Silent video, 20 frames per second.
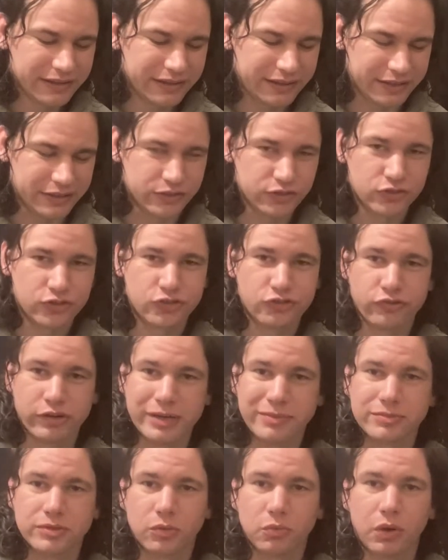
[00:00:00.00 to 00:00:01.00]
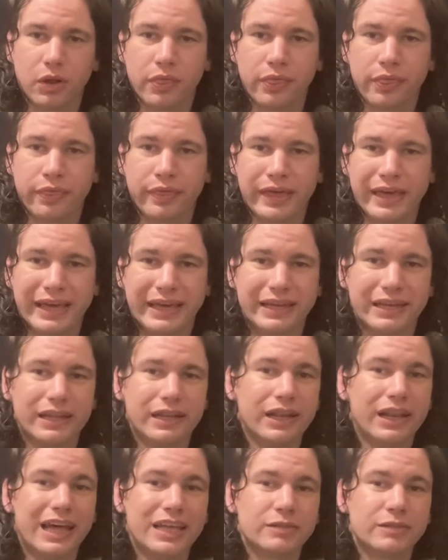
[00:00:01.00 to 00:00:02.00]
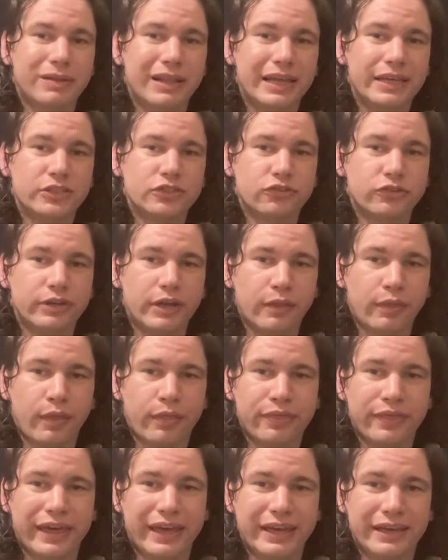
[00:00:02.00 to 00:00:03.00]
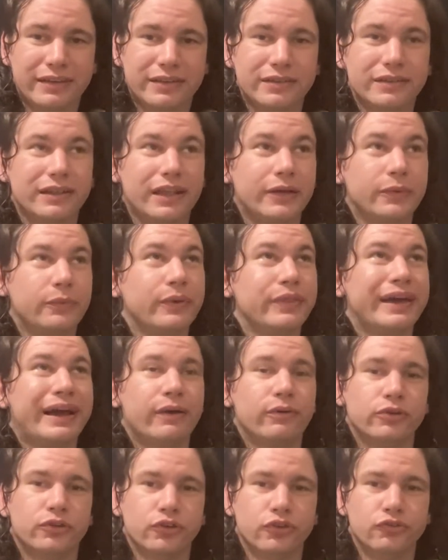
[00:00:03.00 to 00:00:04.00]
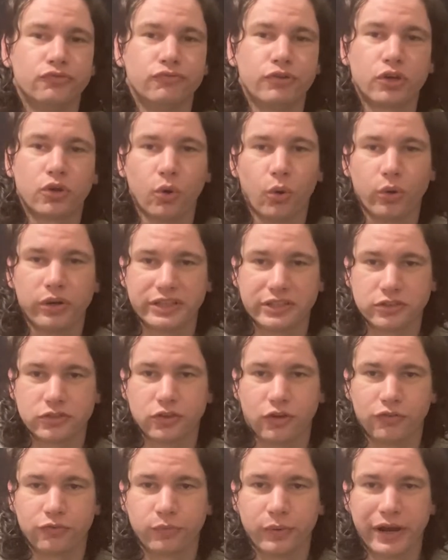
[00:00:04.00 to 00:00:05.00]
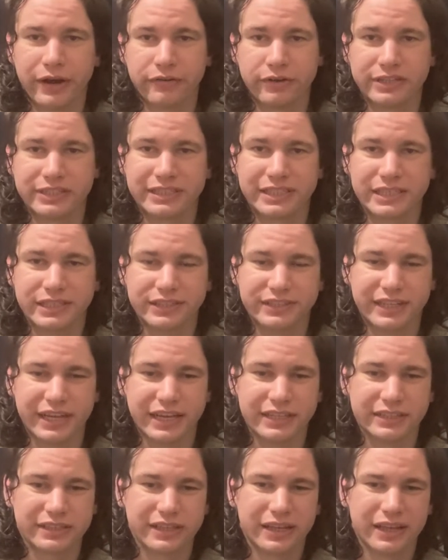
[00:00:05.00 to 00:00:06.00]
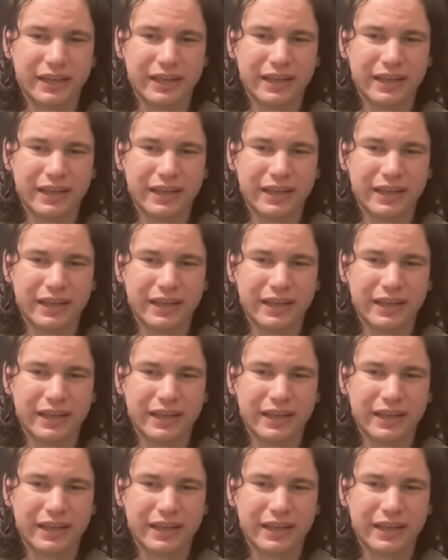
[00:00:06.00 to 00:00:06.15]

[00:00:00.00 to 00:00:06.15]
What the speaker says: Like streams are one thing, Let's Plays are another thing. Like with how good recording software is these days,